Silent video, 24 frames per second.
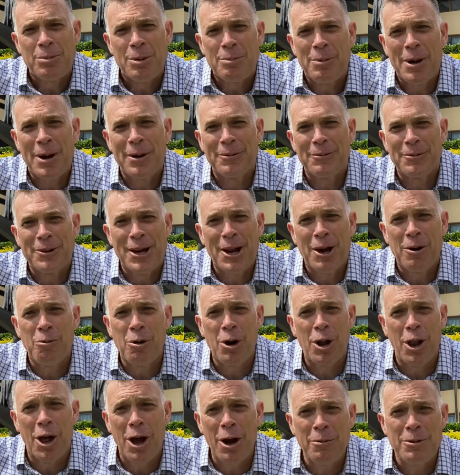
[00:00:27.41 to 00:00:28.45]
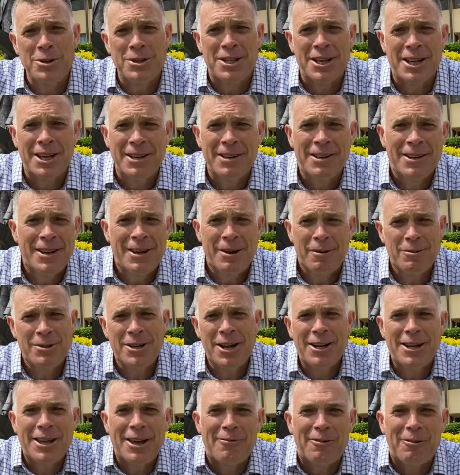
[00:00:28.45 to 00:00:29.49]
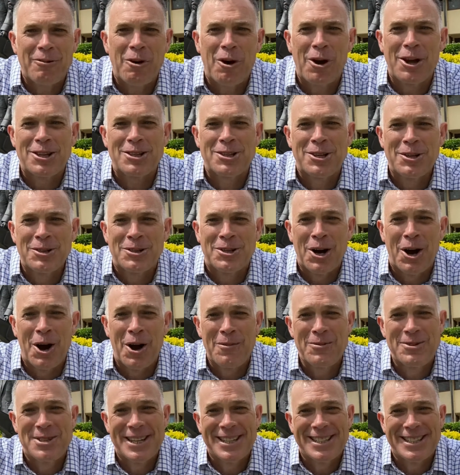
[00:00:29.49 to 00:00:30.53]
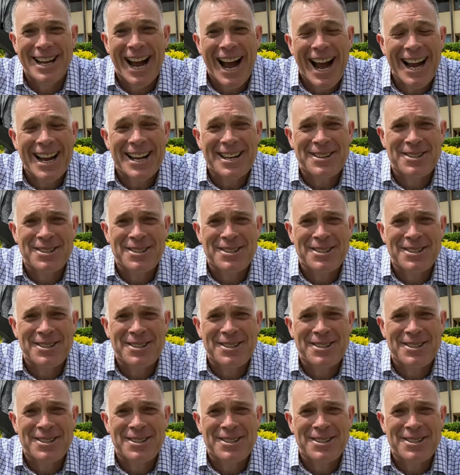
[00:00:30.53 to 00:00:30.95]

But, you know, while I was here, it was only ever right 2 times a day.